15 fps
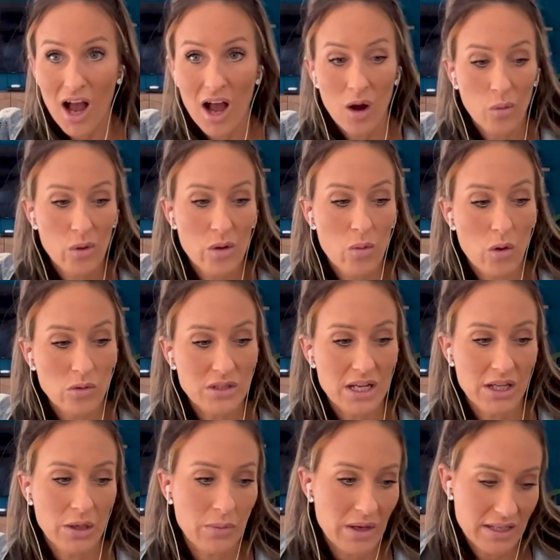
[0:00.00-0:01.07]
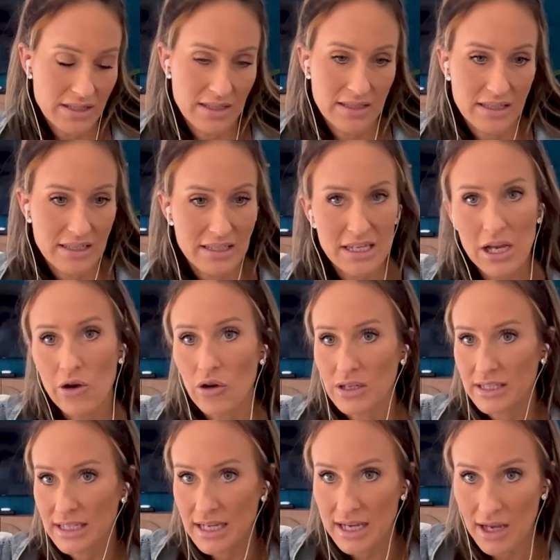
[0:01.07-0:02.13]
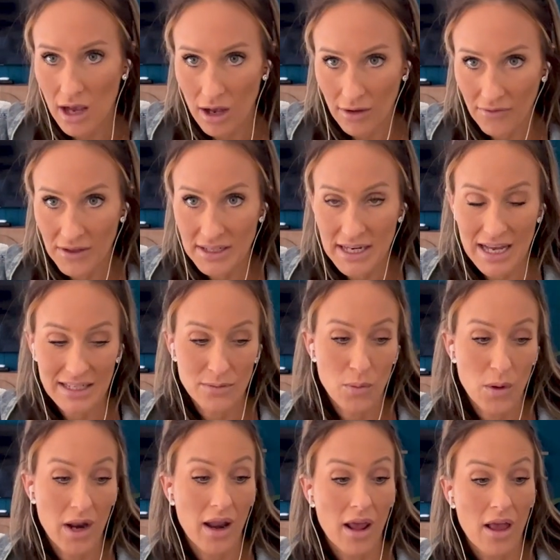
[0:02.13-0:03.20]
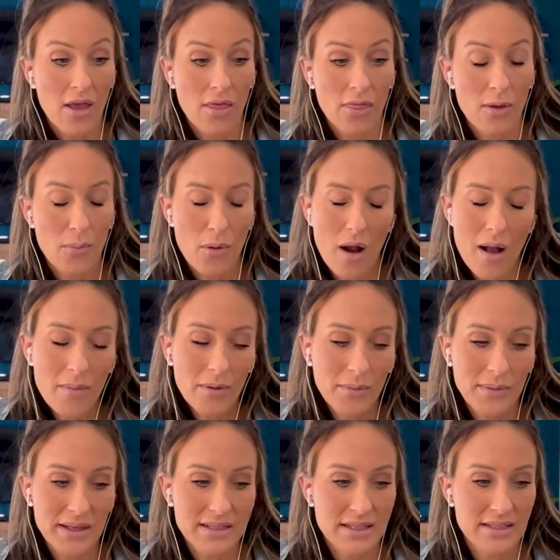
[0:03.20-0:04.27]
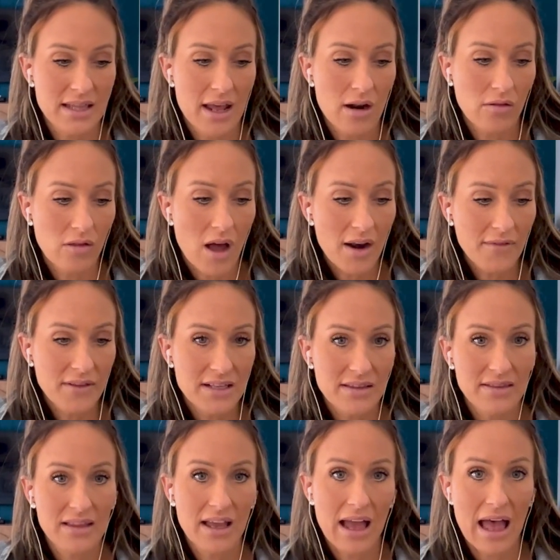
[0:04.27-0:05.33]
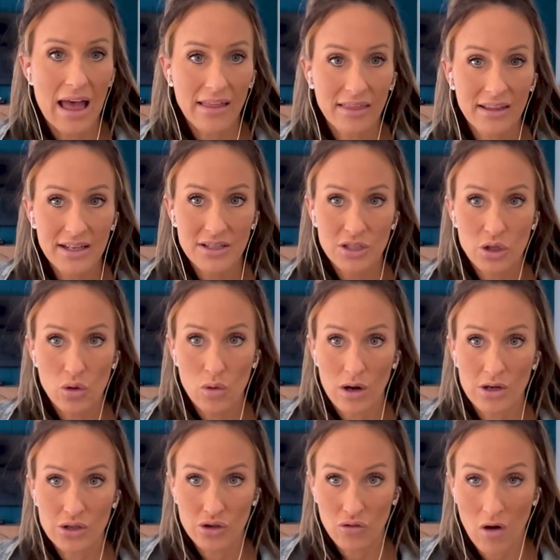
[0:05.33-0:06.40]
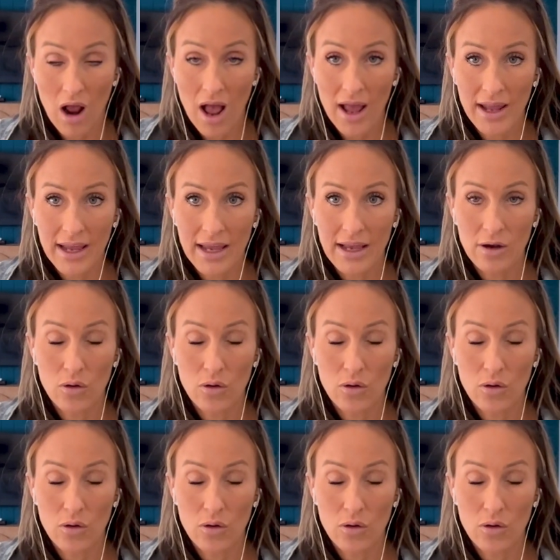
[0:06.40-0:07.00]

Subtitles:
We won't tell you because it's the secrecy of the test. But the problem is that a lot of the athletes who are training